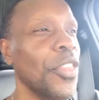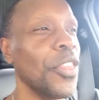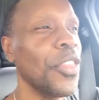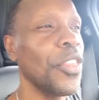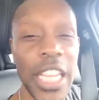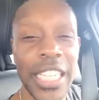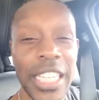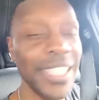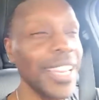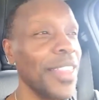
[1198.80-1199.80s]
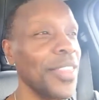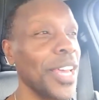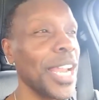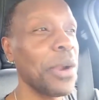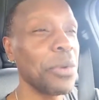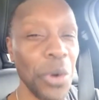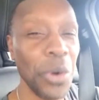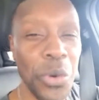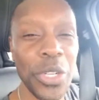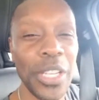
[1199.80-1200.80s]
the scene that I
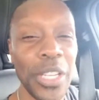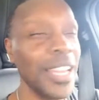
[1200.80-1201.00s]
wrote